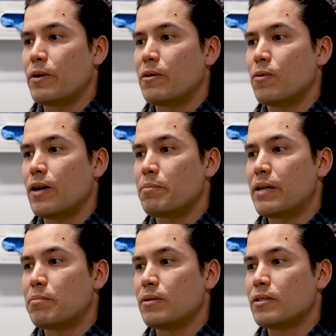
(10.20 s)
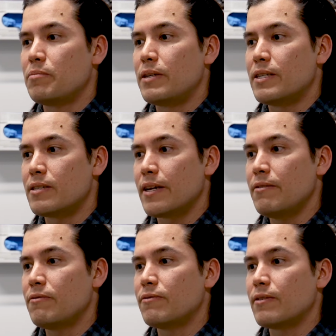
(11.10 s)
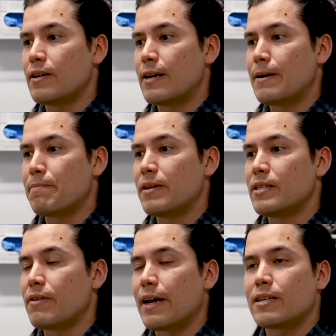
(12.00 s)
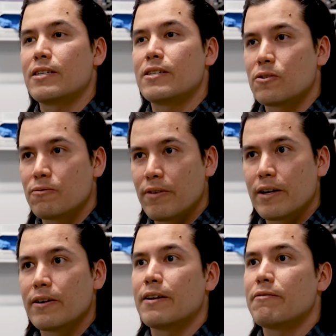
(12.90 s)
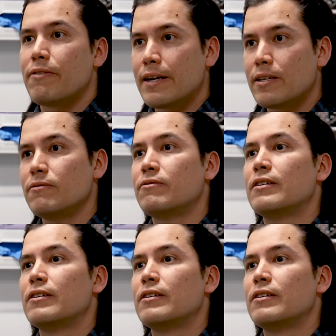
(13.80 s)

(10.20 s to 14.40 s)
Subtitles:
We want people to be safe. These vaccines are very effective.